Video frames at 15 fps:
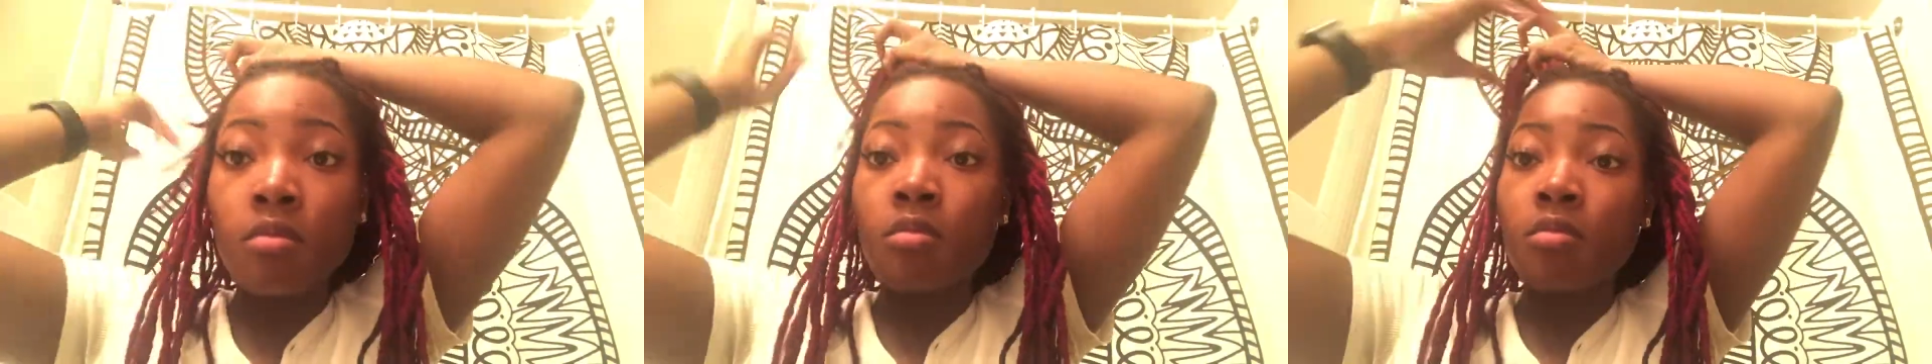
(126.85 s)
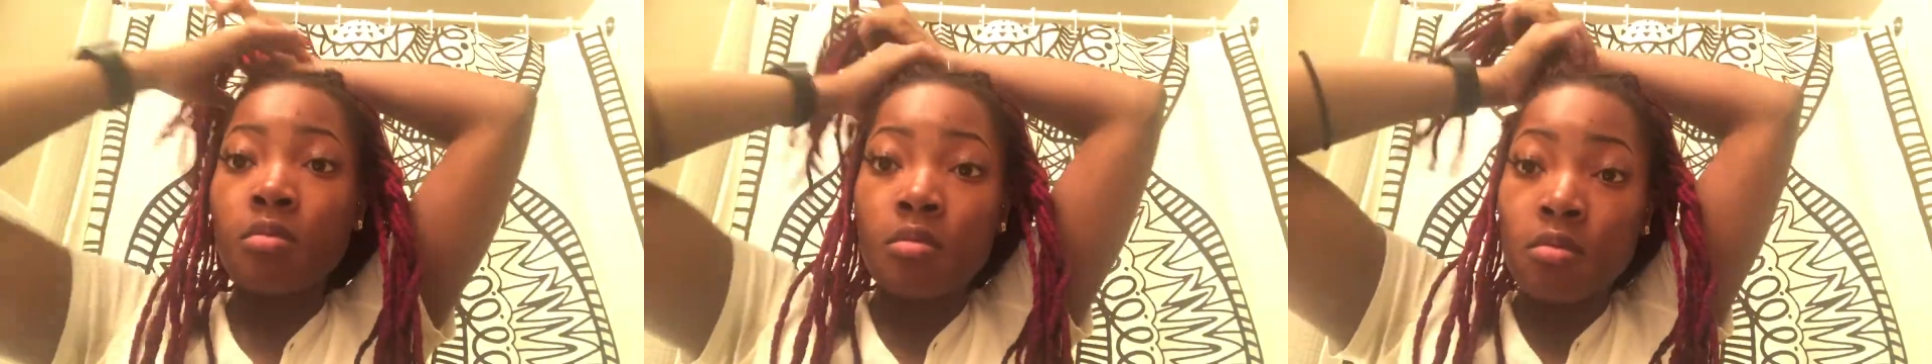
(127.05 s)

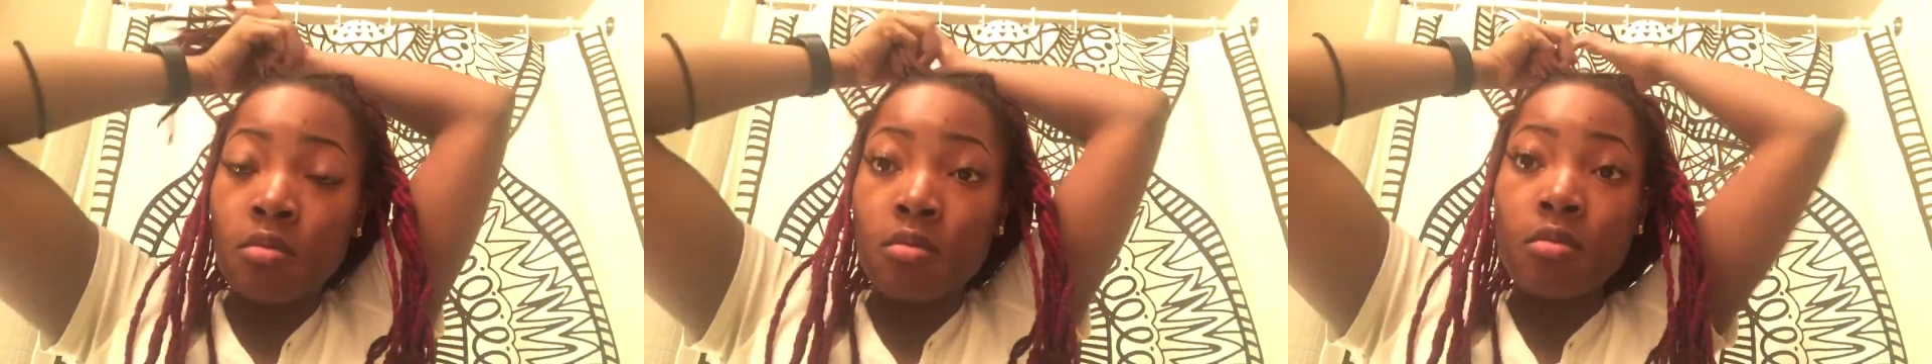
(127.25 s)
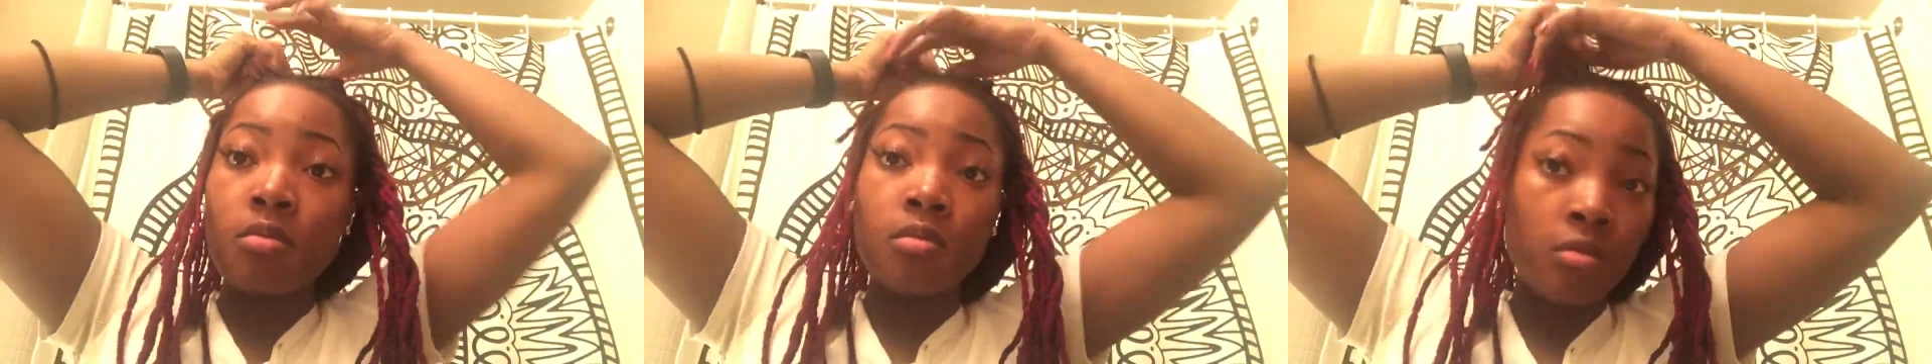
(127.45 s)
Or
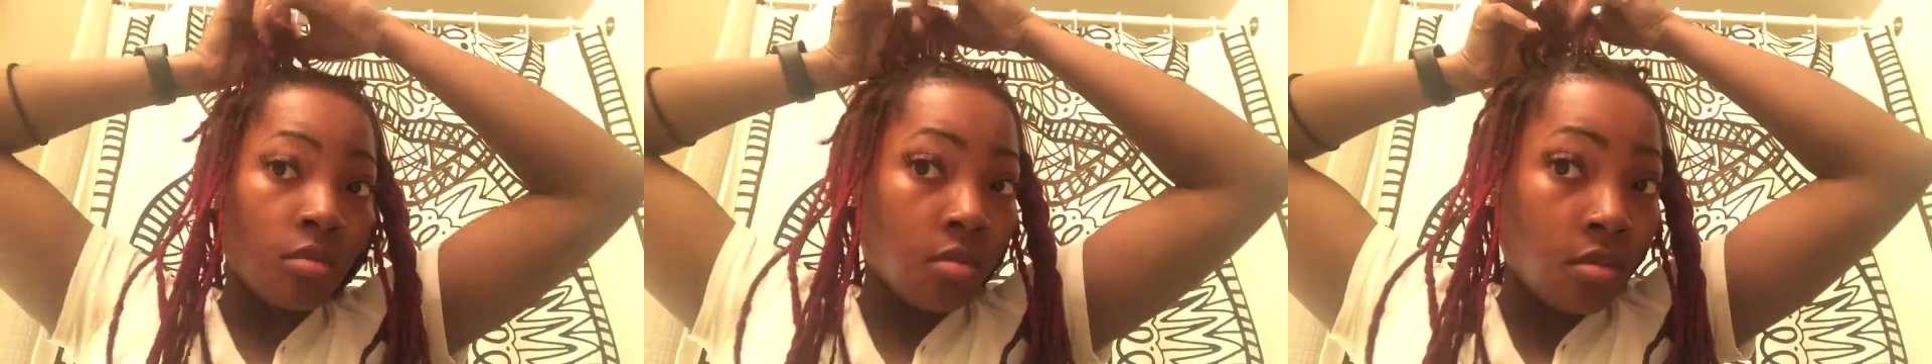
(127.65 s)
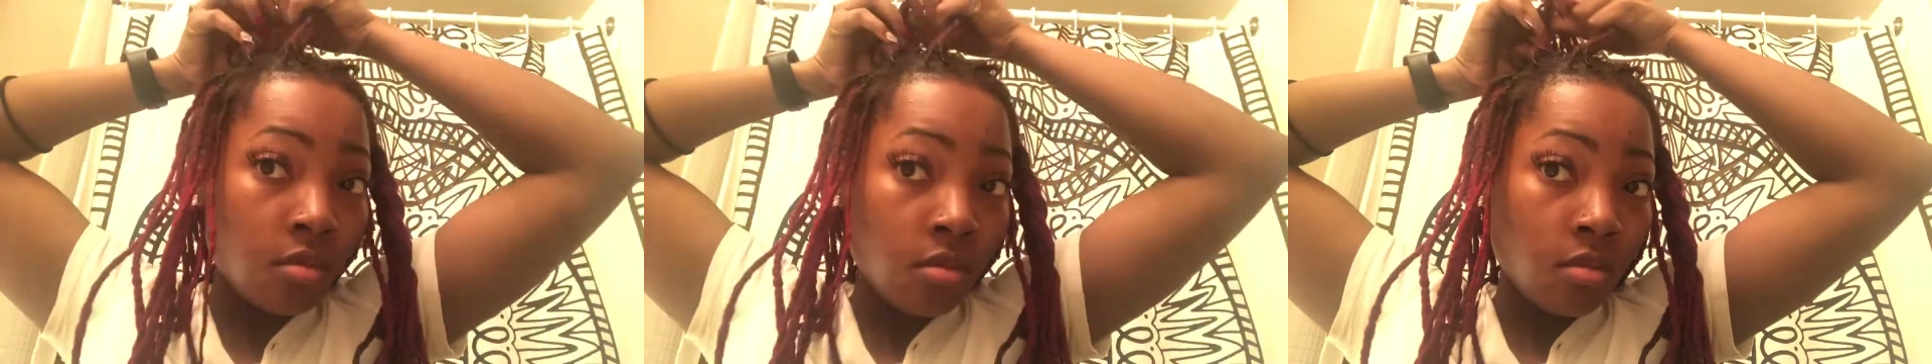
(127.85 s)
if you want to
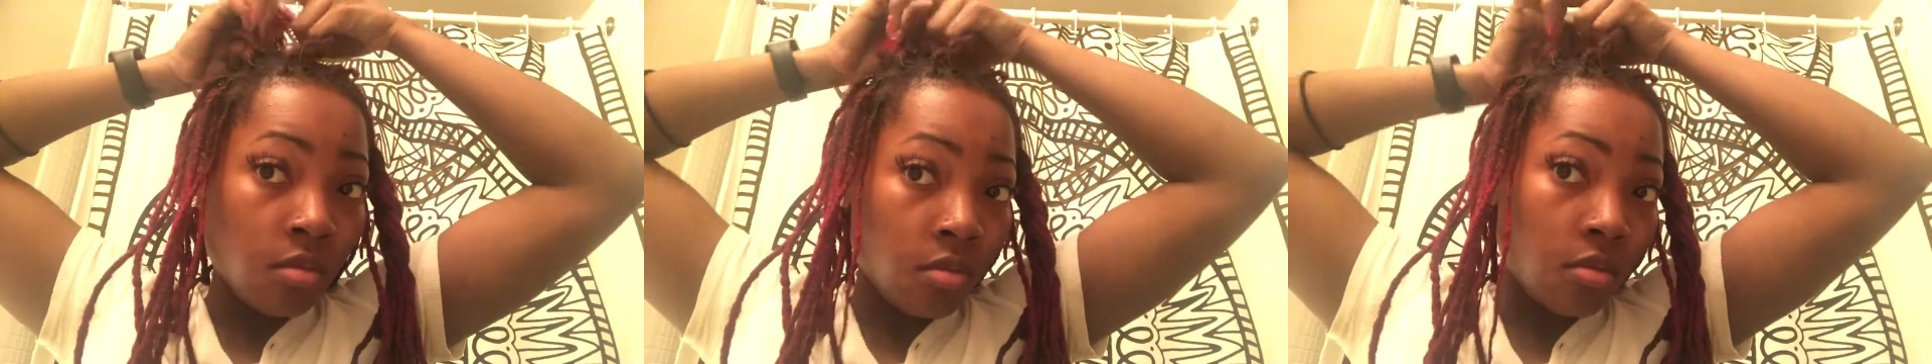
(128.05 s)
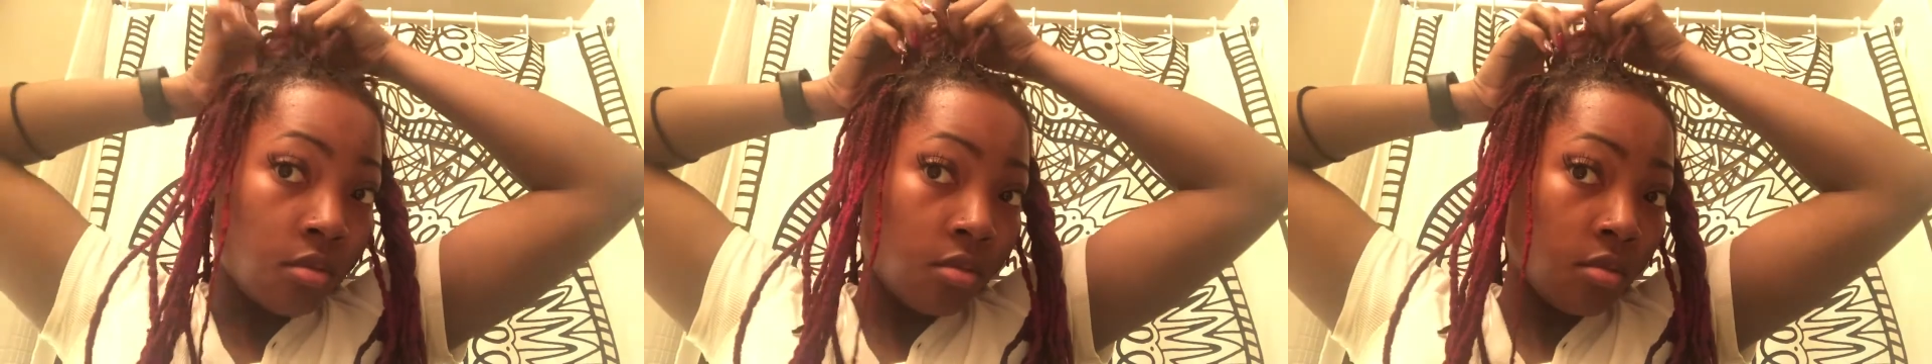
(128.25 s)
just go
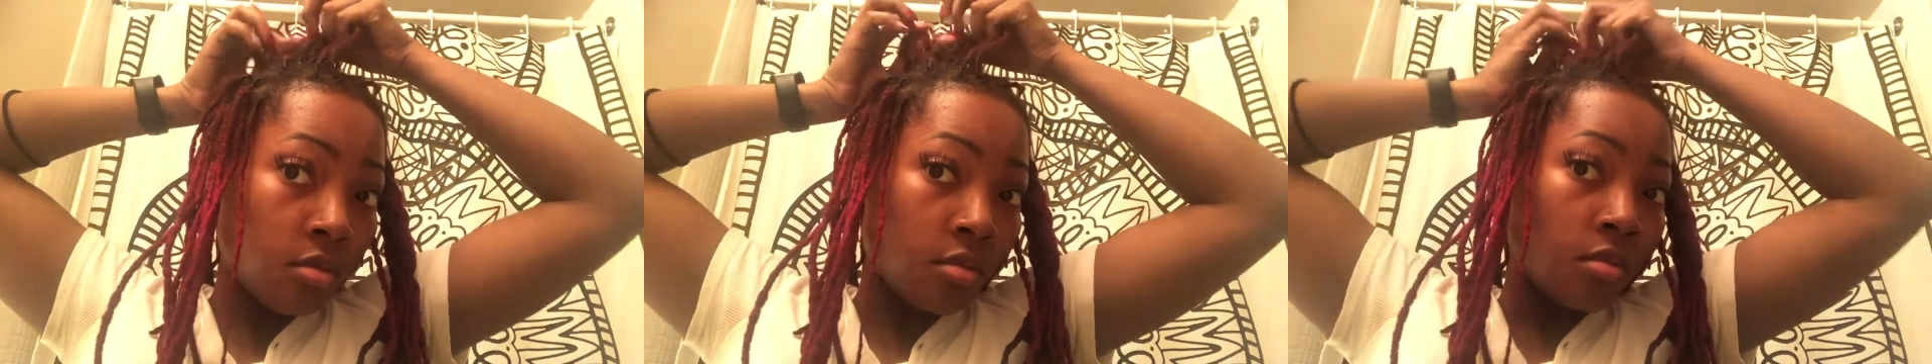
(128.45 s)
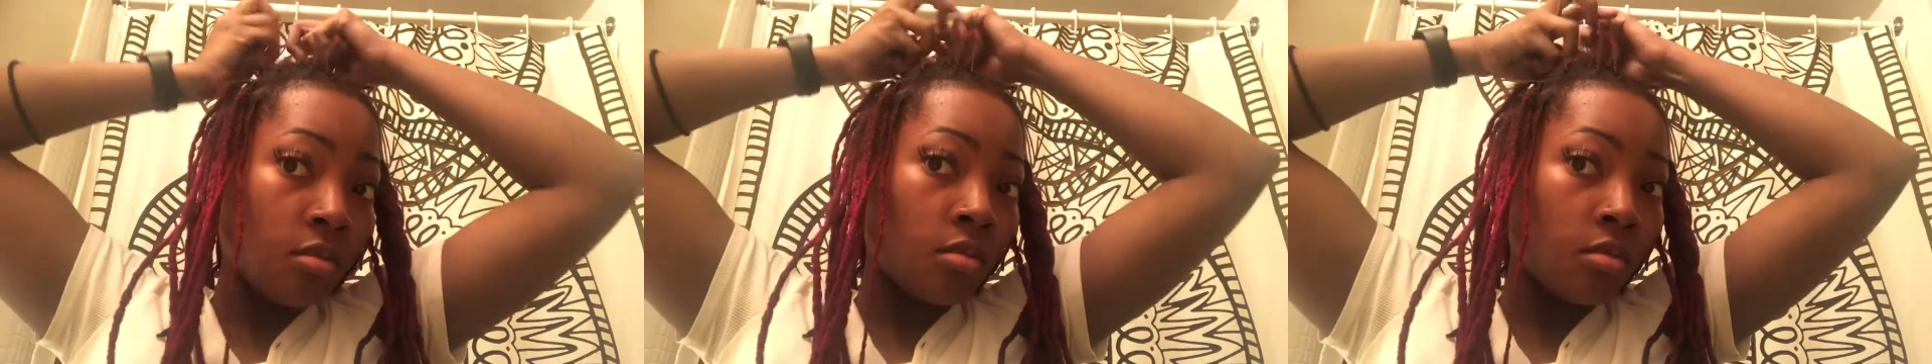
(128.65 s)
ahead and be
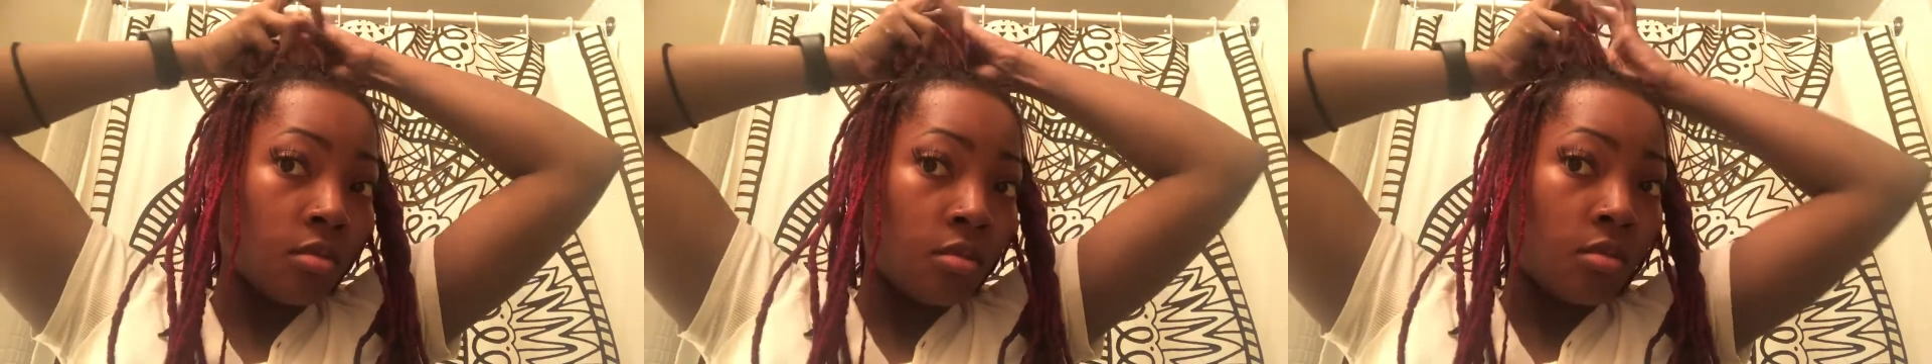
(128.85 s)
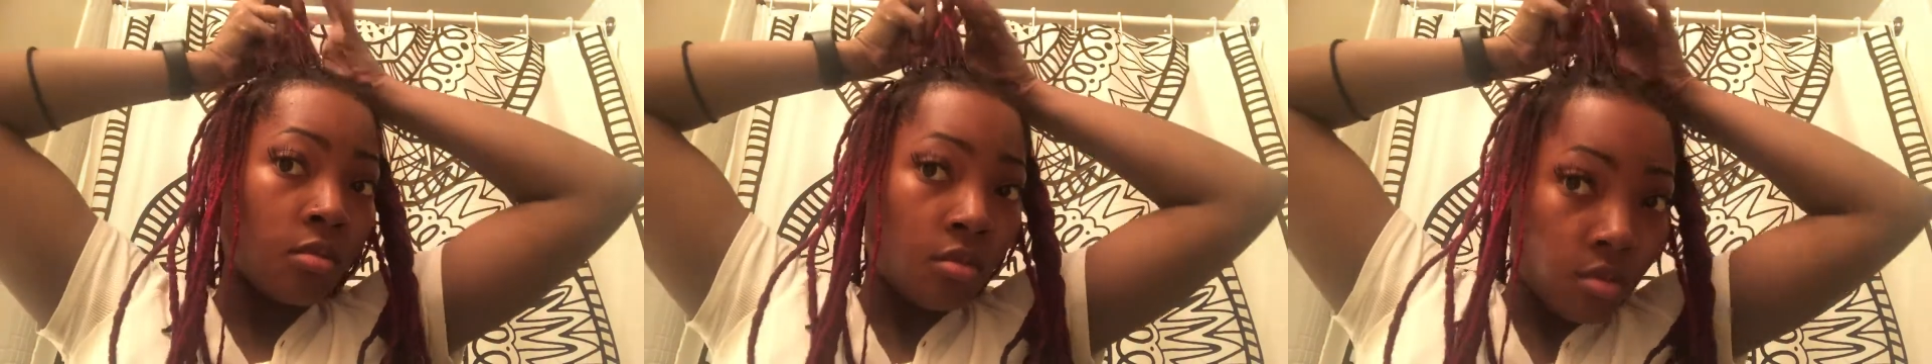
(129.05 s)
accurate
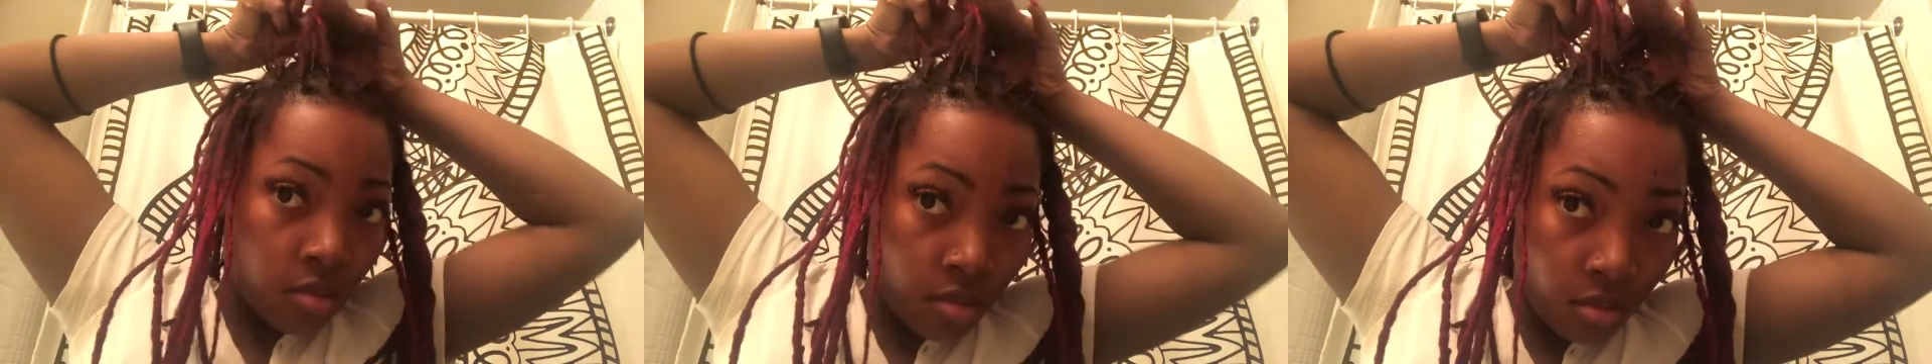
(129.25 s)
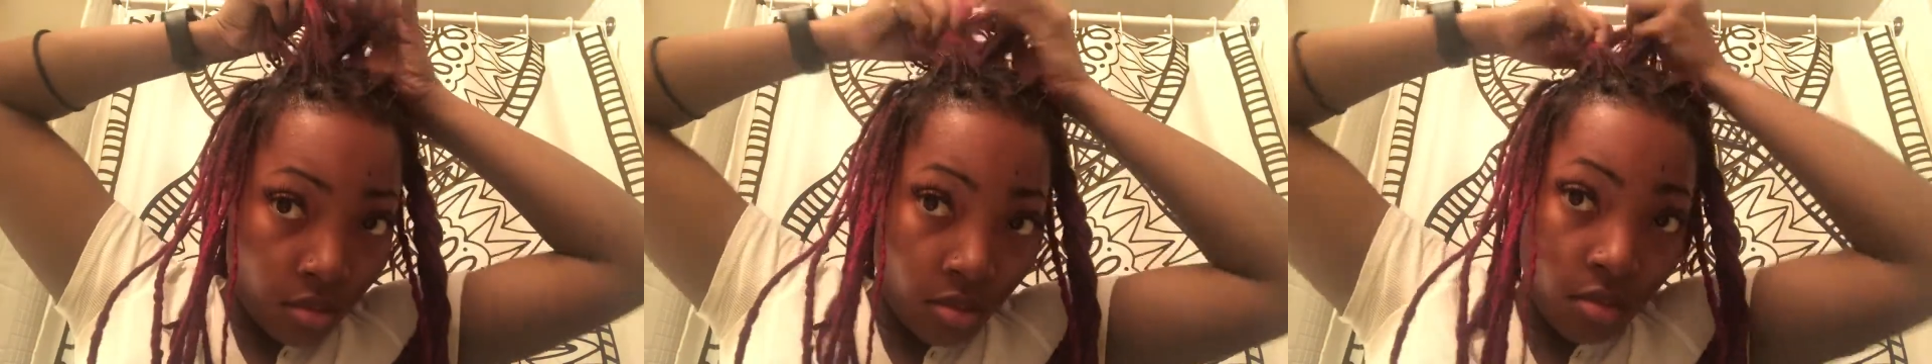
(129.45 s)
with the
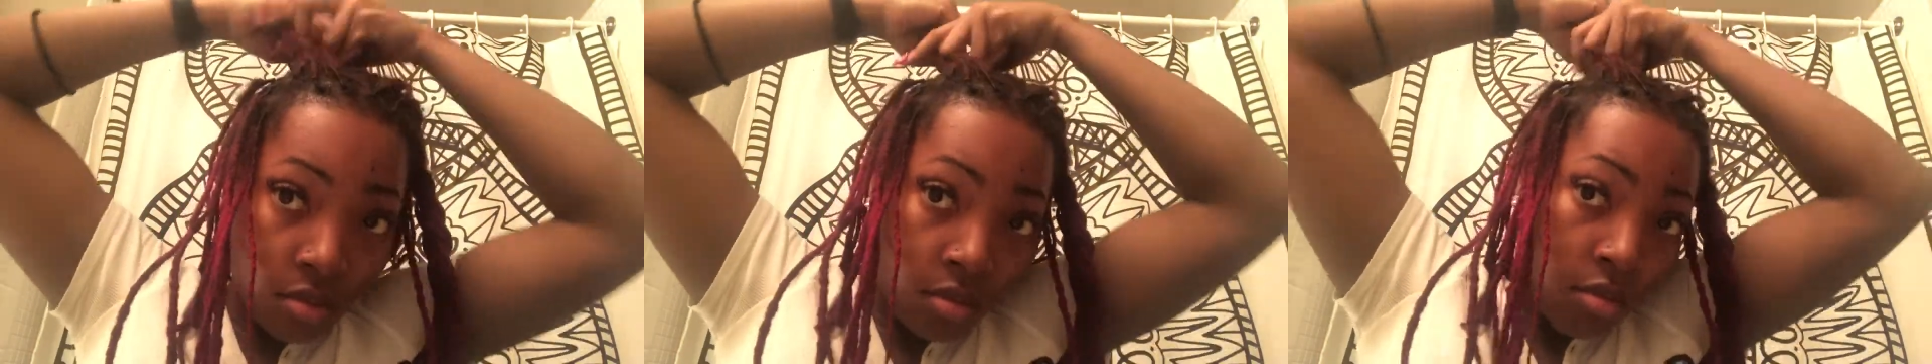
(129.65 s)
picture,